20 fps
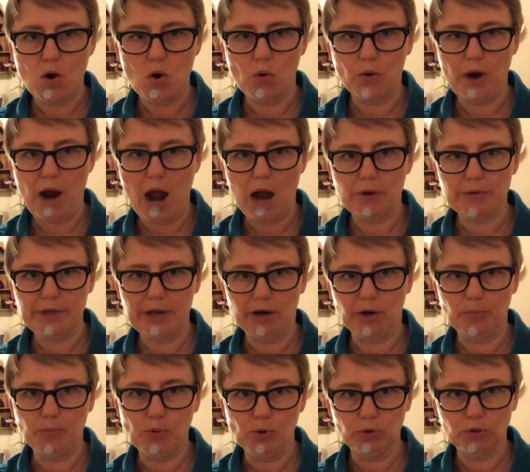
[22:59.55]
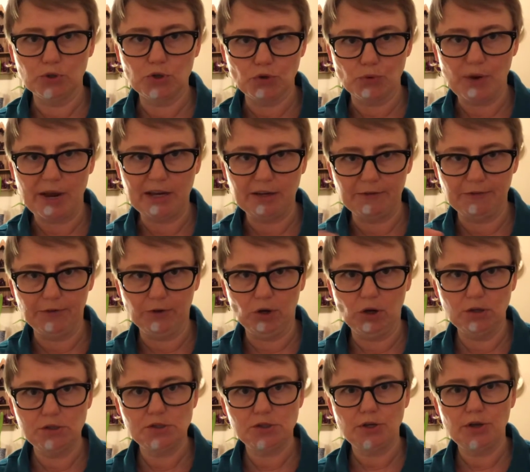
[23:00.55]
or how they are portrayed
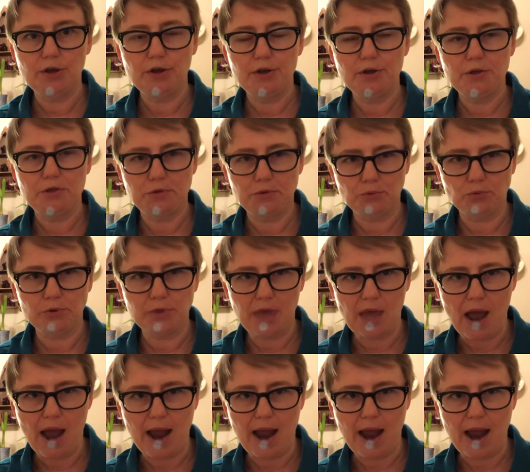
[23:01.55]
first through the